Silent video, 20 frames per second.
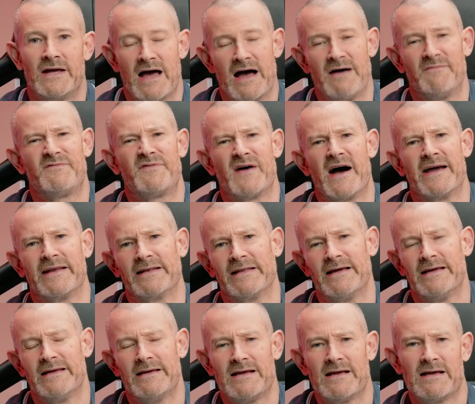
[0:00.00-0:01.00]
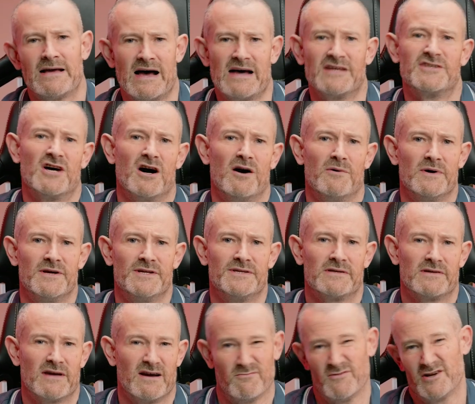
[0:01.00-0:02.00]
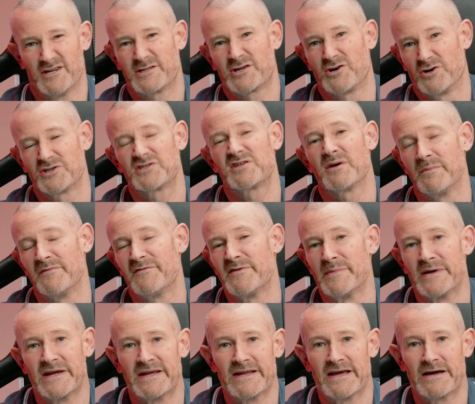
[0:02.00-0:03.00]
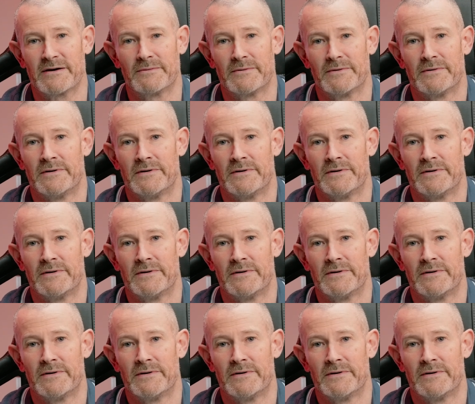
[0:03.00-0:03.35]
And finally, as always, and what's custom for me now,